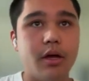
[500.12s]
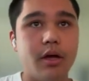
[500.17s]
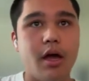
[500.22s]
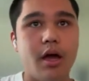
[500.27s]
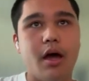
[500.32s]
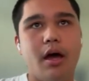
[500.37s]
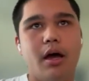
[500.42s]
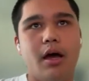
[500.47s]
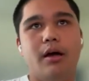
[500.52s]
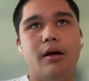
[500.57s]

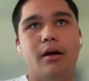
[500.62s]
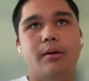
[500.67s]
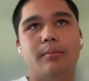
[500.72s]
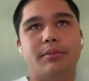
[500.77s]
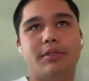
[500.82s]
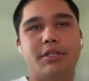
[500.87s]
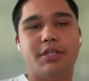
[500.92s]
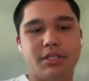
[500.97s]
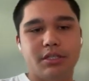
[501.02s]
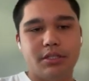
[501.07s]

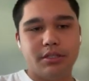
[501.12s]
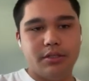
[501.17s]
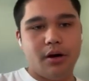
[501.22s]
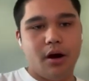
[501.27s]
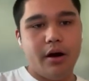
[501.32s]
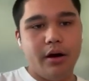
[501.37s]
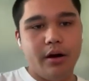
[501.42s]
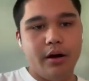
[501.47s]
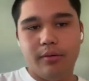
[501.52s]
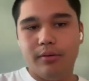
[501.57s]
To
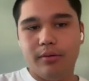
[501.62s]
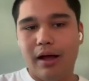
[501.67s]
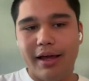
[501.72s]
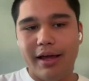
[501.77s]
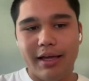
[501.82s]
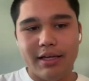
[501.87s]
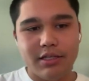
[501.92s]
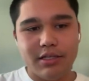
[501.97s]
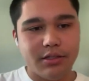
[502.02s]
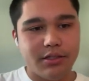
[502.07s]
start, I
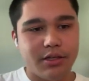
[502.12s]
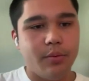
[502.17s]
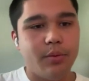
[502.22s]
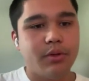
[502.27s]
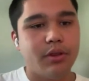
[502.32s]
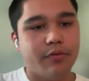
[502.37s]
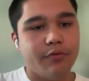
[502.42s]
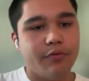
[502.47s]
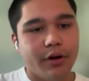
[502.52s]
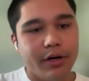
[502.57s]
guess I'll start
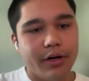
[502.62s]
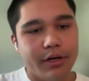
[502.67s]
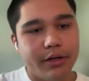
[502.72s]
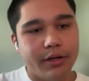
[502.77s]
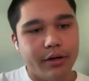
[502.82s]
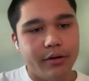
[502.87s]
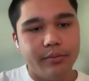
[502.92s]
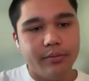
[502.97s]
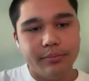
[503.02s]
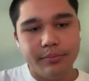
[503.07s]
with the front end
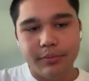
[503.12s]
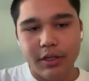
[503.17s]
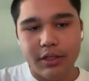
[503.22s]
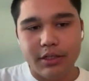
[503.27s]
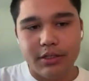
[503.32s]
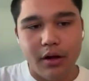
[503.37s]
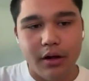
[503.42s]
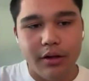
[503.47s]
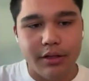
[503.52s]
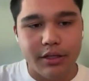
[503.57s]
code.
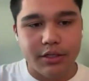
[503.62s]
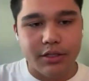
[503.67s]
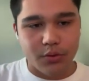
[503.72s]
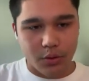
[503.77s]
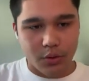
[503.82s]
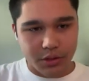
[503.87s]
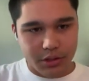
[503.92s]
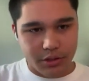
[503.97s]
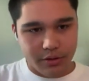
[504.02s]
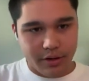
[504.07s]
It's all in the
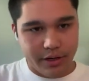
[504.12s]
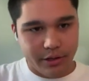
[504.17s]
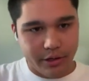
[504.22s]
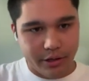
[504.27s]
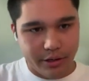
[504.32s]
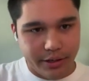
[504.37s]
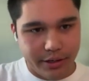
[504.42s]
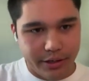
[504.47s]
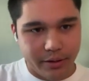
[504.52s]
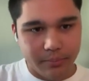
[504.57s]
source
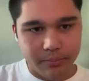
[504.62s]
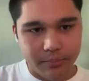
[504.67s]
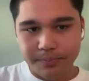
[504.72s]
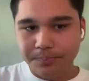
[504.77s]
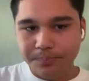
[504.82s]
directory here.